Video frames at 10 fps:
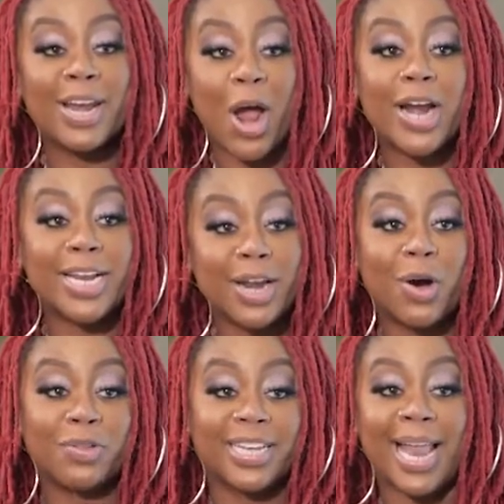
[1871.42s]
already
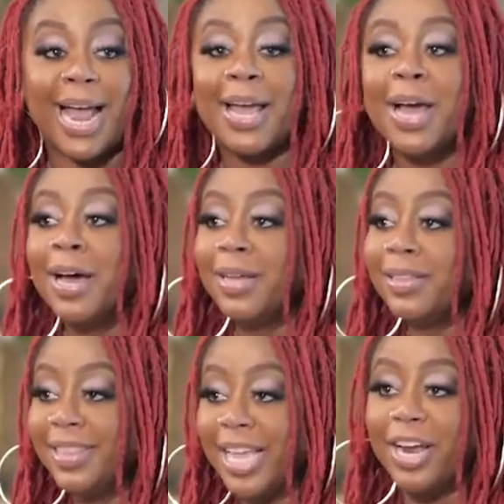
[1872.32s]
know that like
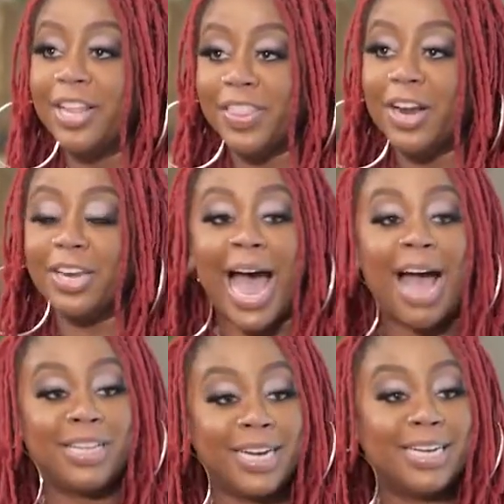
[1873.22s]
their
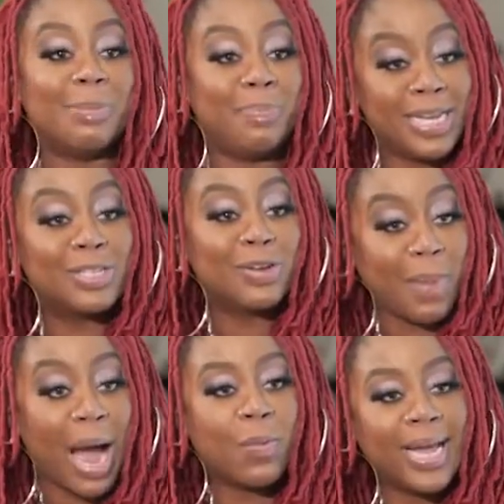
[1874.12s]
livelihood depends on
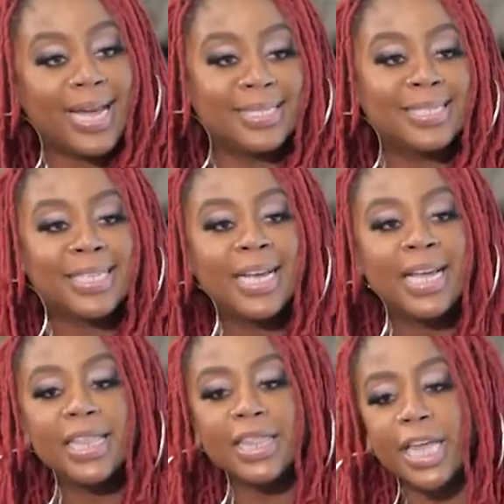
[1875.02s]
my wins,
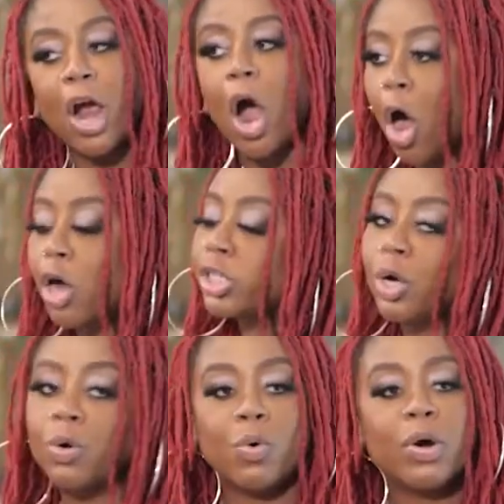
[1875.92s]
they're
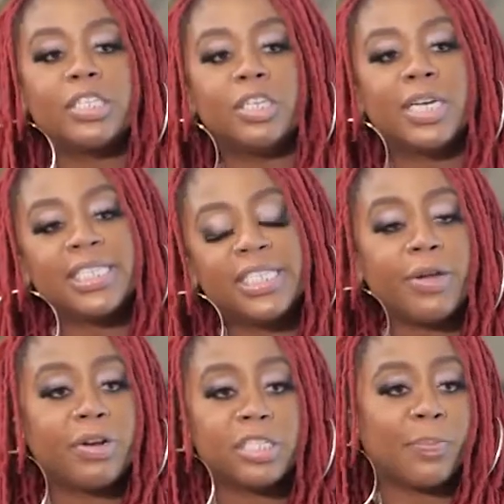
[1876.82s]
also going to
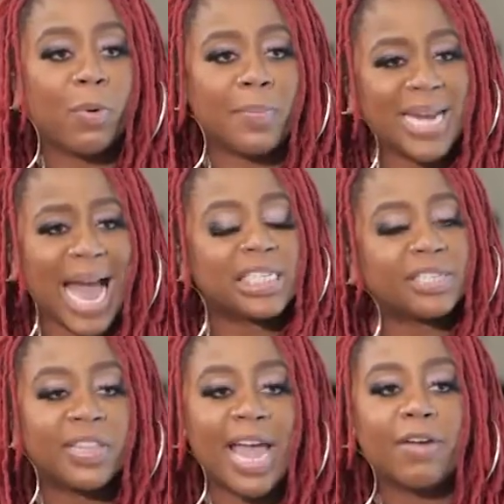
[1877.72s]
continue to support me, not just
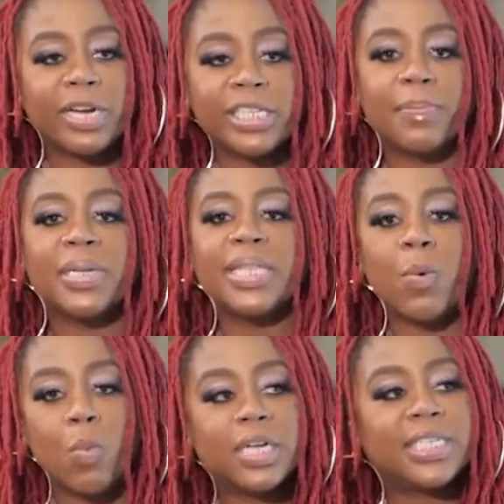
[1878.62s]
for that reason, but they
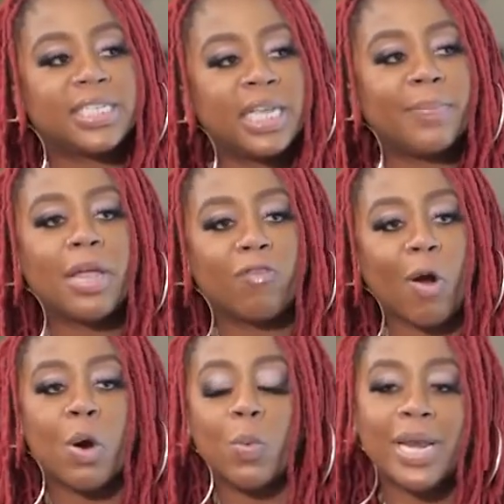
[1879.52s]
want to see me
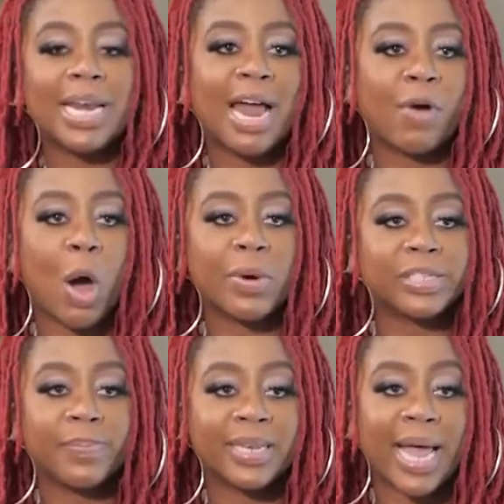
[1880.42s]
grow and win. And I've always
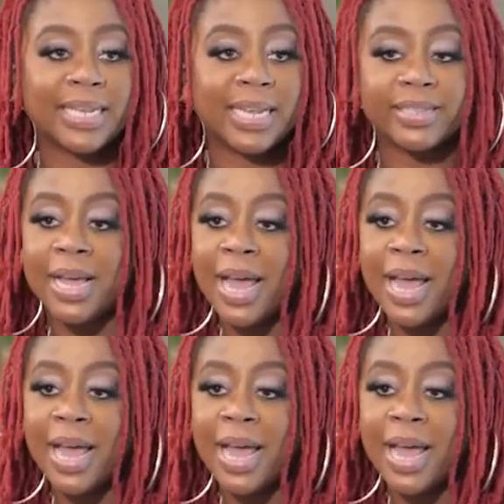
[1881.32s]
been like this.